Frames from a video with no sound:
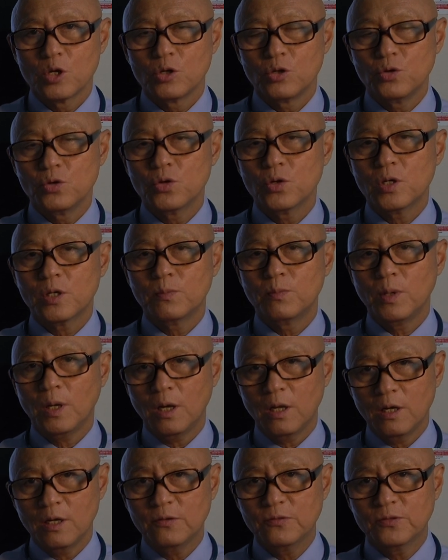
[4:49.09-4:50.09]
your
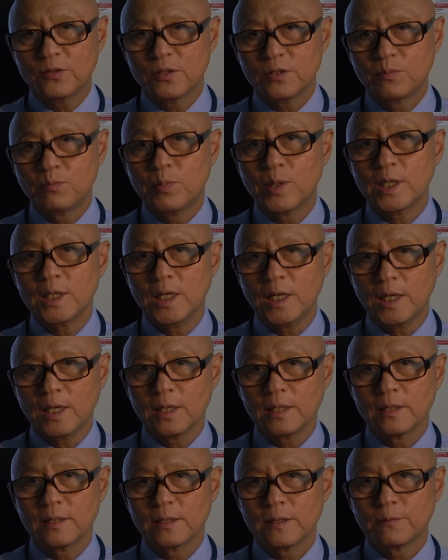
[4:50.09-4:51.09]
beloved buddy
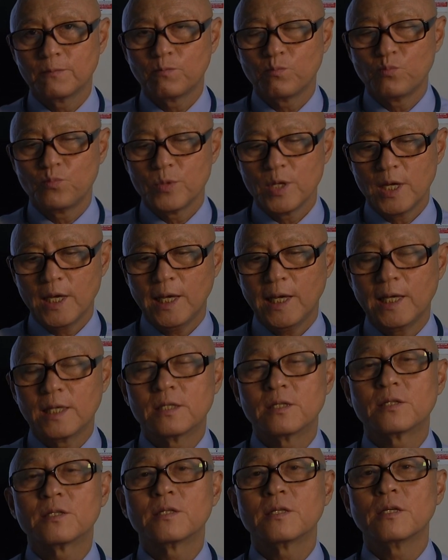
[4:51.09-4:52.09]

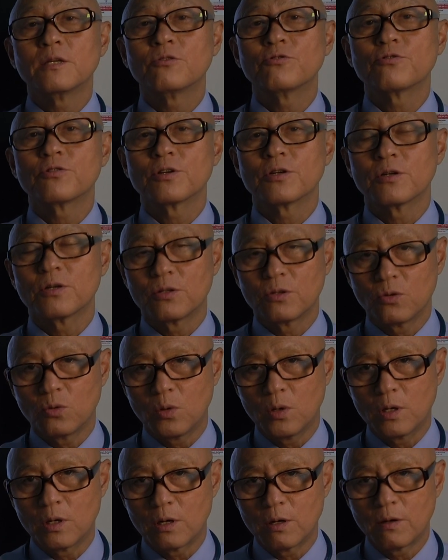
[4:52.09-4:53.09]
is seizing on the
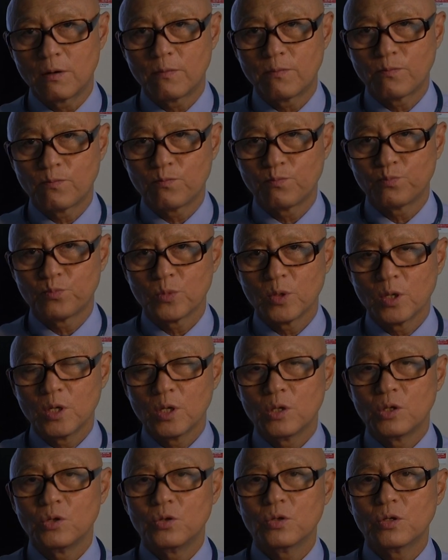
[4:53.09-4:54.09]
water.
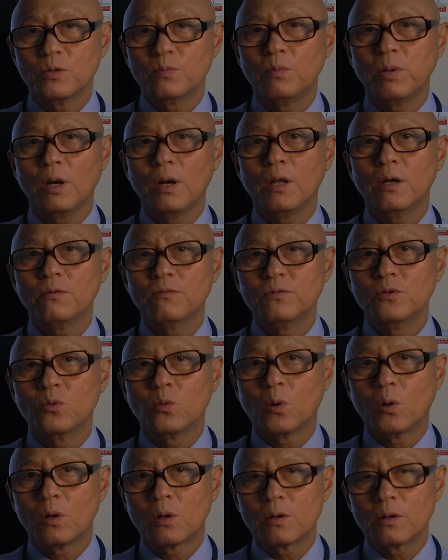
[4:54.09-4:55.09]
Your beloved
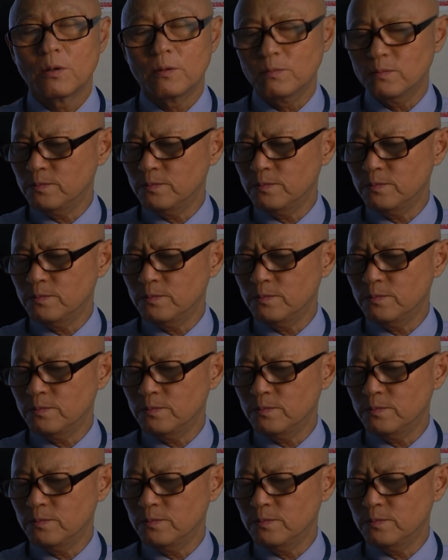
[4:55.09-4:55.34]
water,